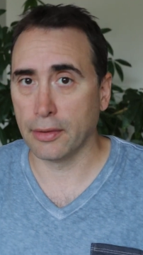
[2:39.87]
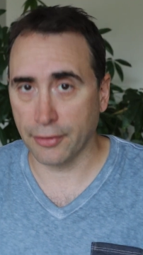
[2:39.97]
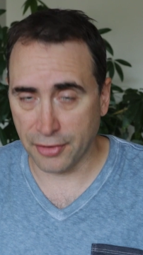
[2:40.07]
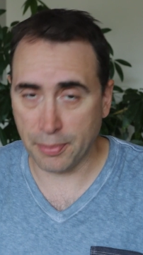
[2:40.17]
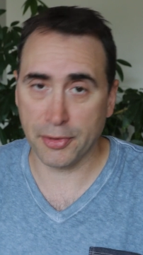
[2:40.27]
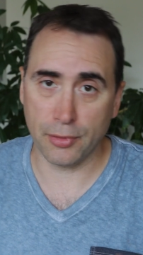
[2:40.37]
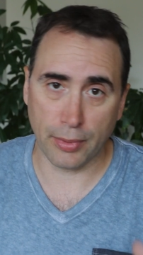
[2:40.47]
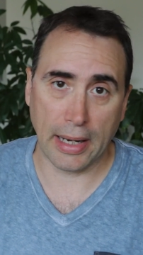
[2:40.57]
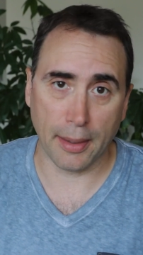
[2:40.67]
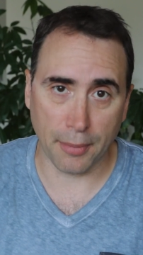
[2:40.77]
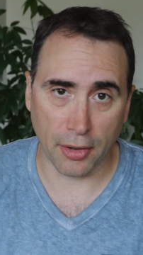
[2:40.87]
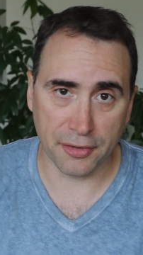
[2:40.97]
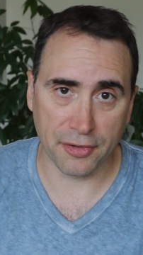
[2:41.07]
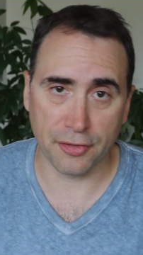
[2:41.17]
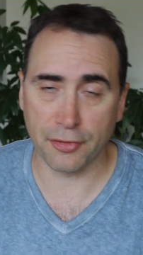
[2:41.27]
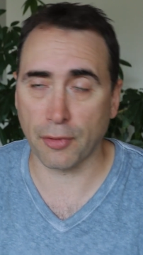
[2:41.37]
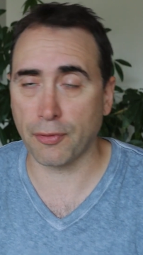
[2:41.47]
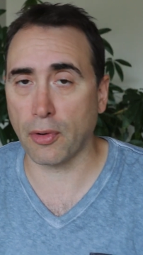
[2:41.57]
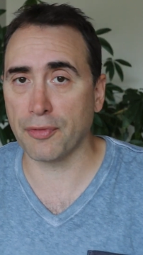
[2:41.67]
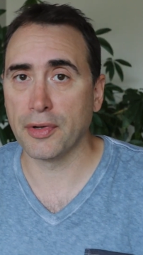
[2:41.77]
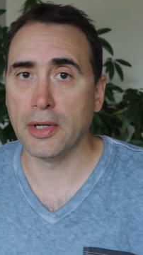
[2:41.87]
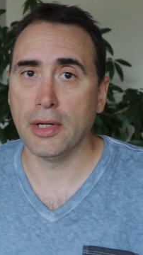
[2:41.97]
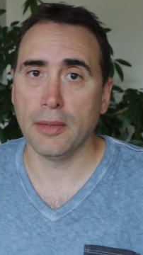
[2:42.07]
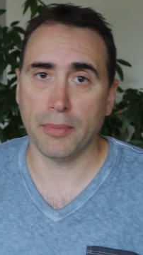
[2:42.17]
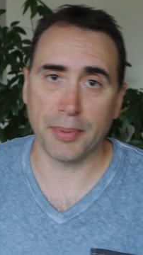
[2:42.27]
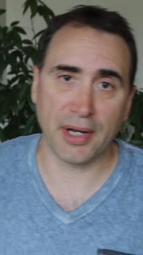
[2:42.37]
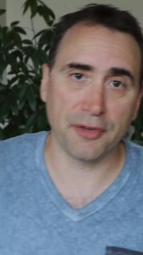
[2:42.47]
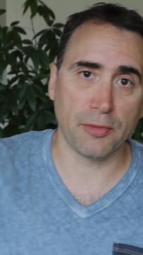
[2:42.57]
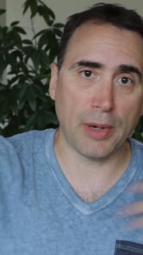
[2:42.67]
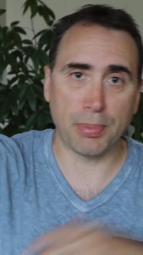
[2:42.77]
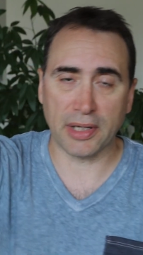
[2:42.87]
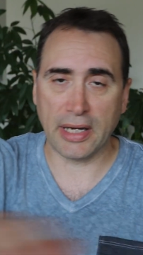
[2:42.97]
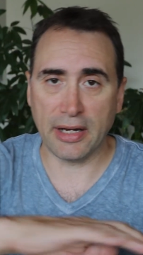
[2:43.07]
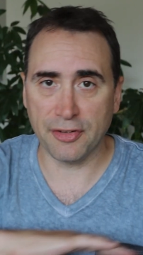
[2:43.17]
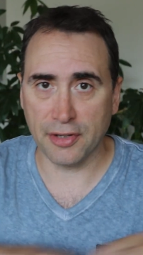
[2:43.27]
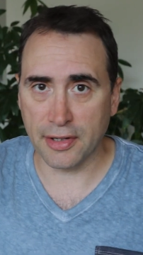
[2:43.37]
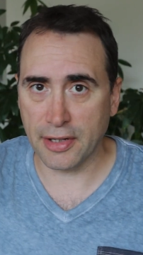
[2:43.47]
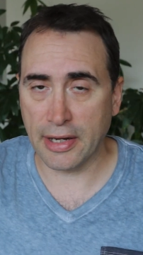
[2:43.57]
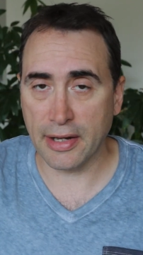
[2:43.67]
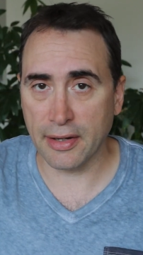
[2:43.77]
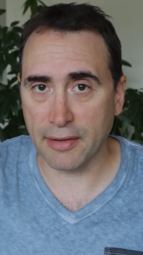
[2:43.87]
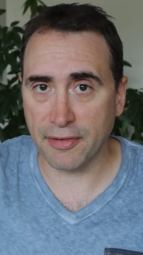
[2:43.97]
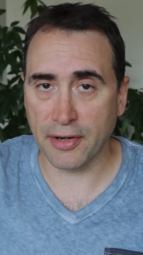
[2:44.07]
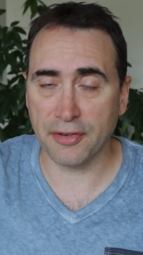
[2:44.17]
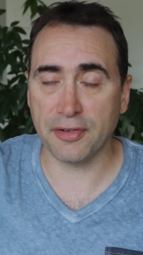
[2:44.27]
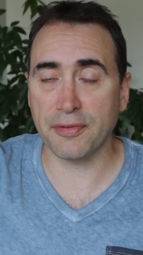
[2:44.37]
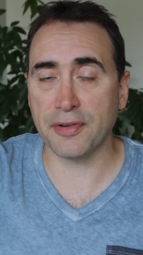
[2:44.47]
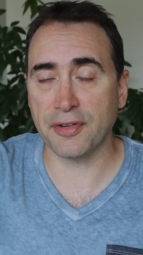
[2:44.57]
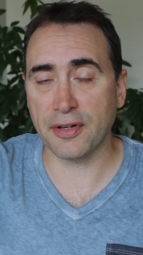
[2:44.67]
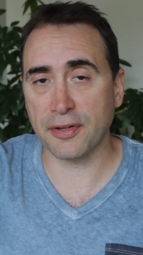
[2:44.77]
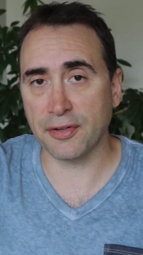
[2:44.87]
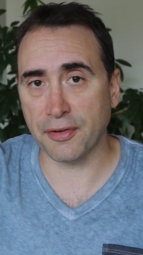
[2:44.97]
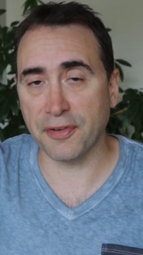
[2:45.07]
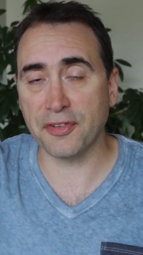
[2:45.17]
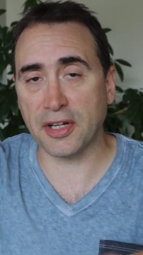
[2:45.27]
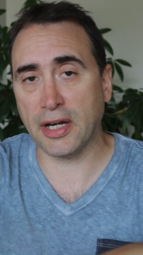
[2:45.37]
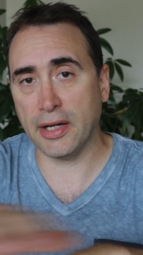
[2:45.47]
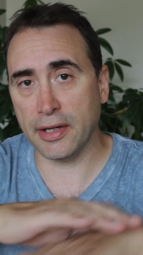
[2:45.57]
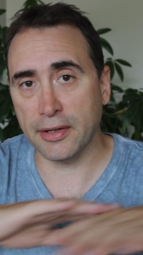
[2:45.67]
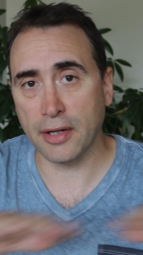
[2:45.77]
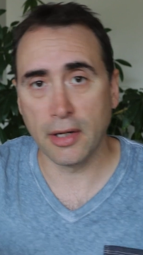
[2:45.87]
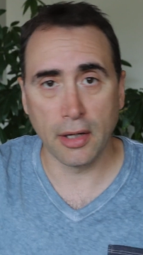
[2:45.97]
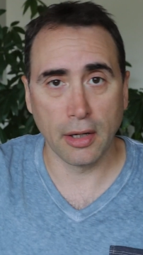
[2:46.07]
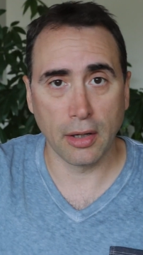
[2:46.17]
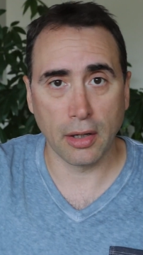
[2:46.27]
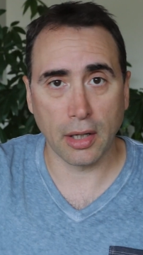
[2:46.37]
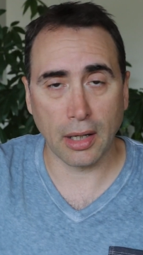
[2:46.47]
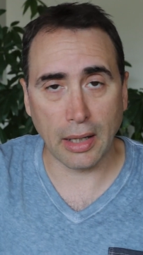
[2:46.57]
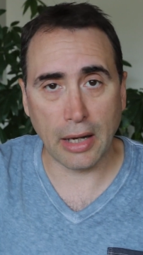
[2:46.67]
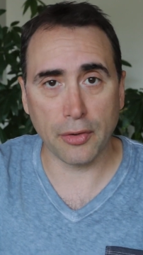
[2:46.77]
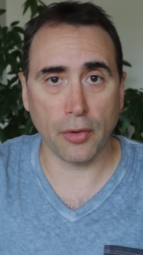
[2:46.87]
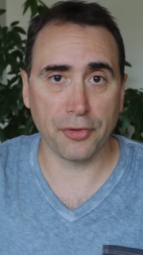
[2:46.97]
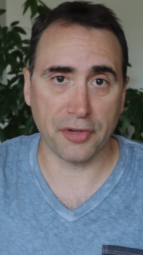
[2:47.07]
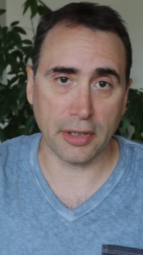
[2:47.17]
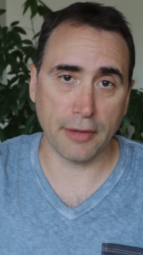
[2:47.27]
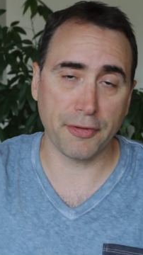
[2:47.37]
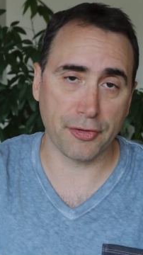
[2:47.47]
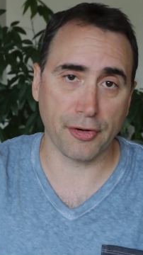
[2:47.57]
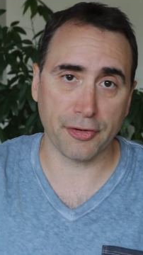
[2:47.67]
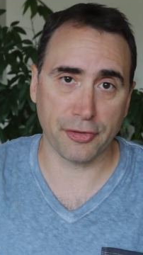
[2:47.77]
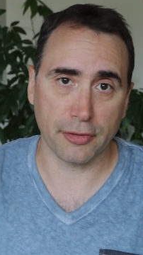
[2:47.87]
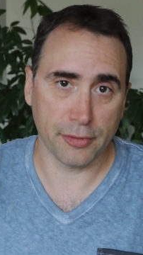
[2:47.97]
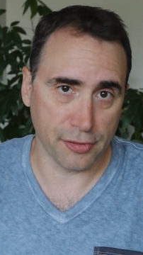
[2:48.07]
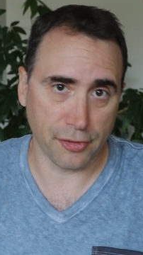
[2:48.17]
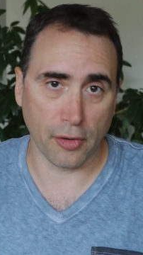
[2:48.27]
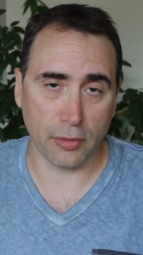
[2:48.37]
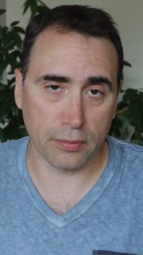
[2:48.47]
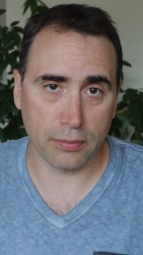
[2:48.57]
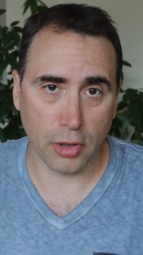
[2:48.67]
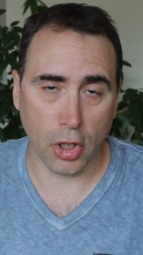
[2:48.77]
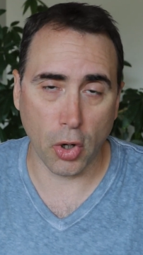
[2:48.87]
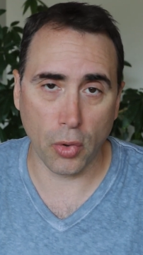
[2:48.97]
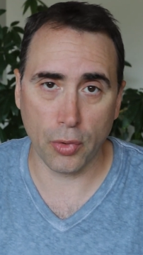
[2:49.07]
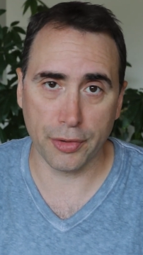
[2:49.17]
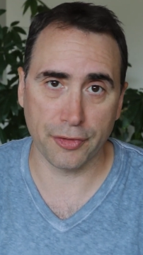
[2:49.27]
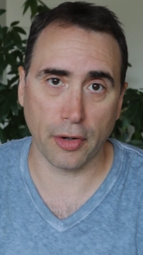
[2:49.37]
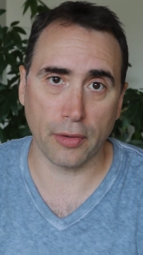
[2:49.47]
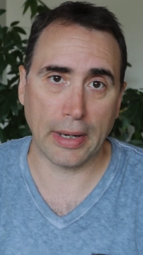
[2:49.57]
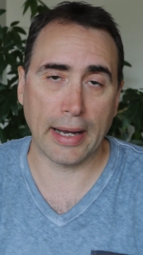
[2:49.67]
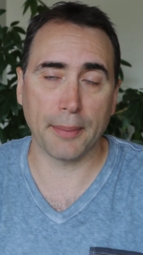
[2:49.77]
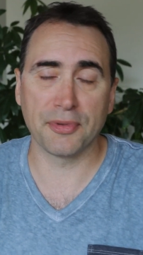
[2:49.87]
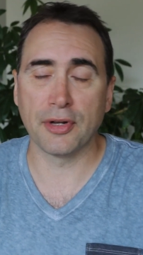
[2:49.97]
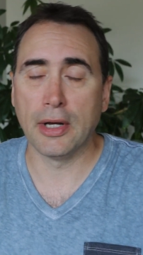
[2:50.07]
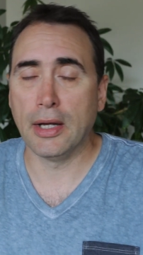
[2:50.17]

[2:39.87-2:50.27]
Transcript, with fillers: CPU, RAM, hard disk, and so forth. But because of replication and a very sophisticated cloud hosting infrastructure, which is all code, is all apps,